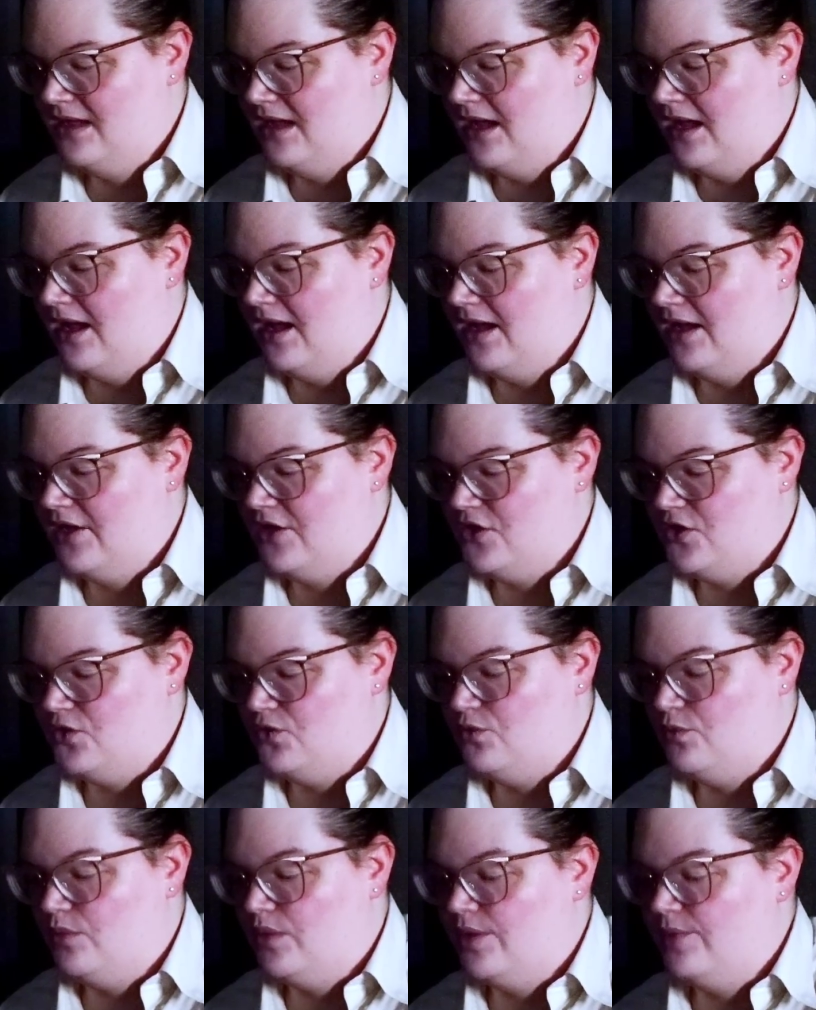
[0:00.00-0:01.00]

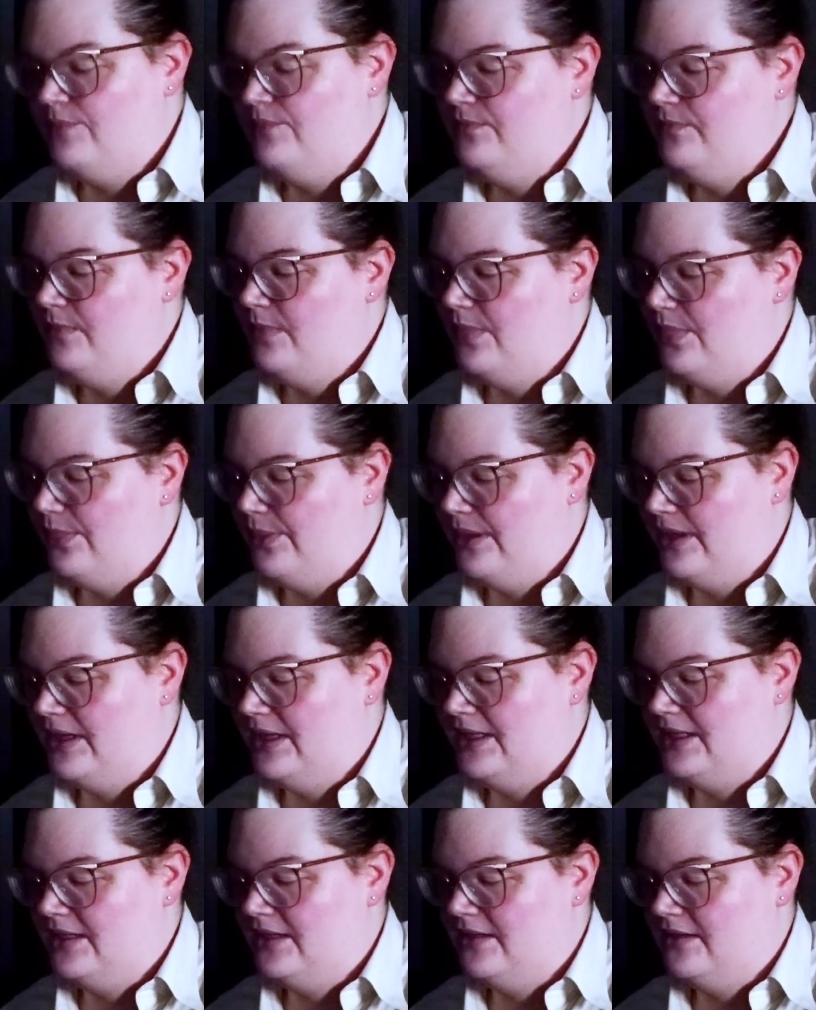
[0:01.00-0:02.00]
Yoon-bum,
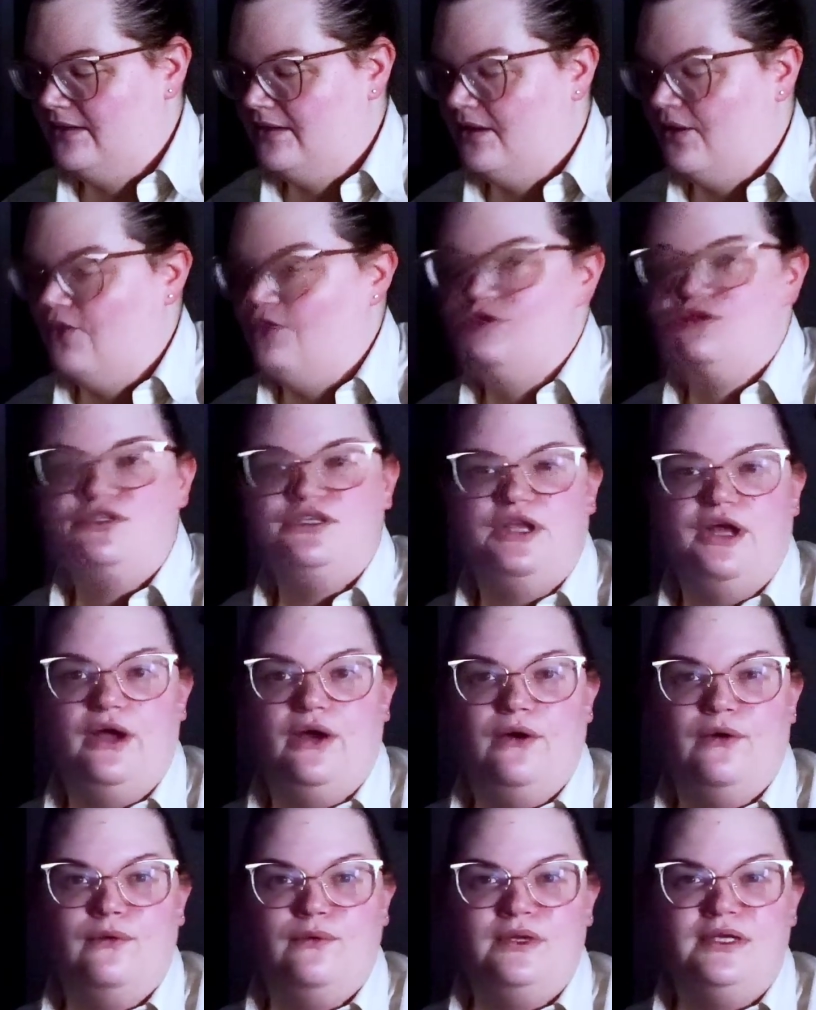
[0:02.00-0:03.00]
but
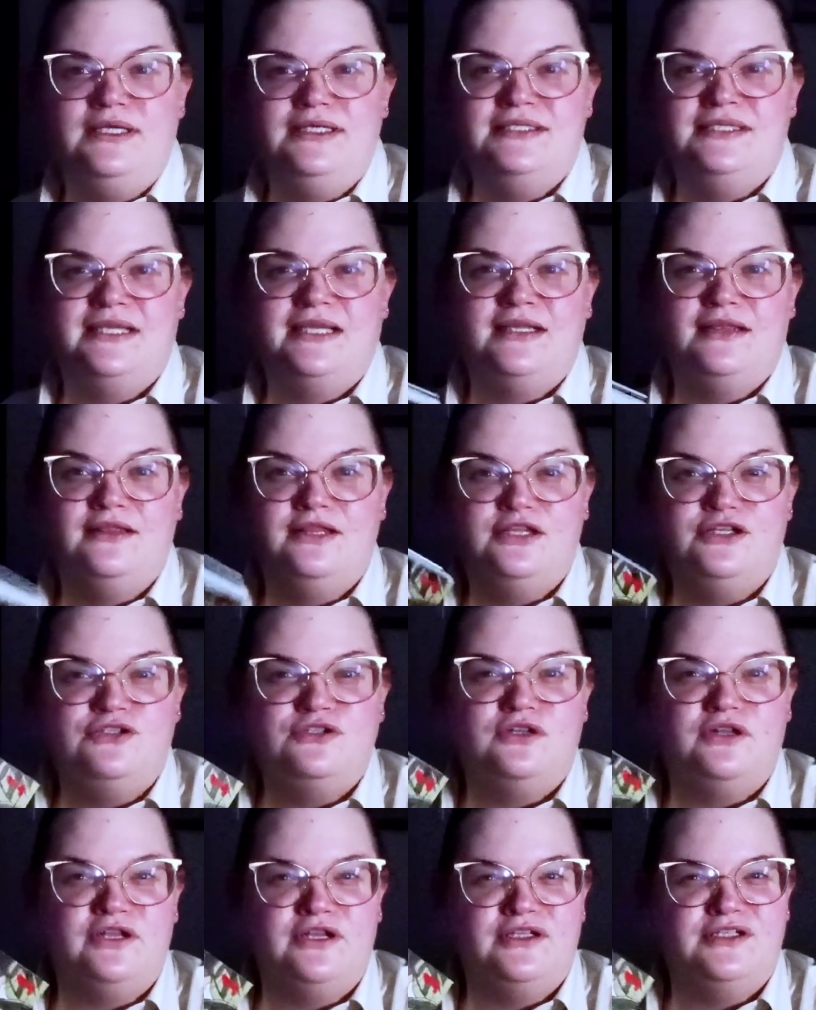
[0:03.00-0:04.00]
also he's like
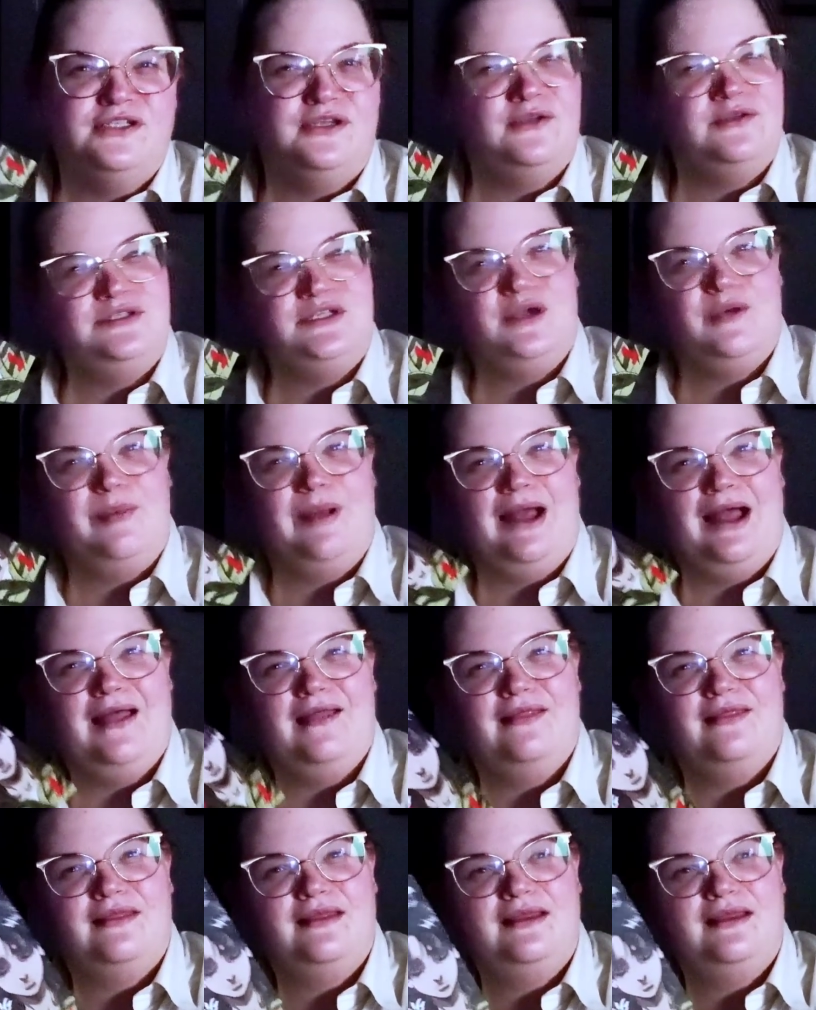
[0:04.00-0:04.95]
literally a sociopath.